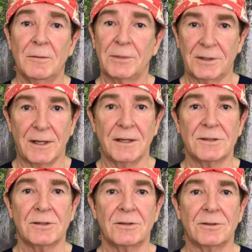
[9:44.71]
but that is
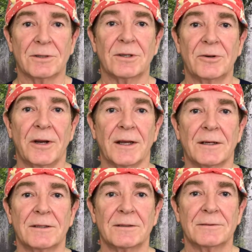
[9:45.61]
not
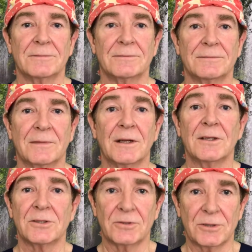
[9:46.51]
correct. It
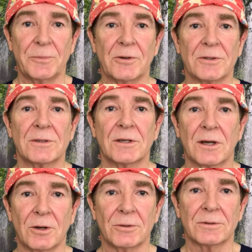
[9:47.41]
is a response to
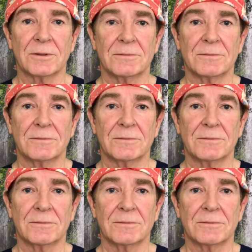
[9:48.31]
cold.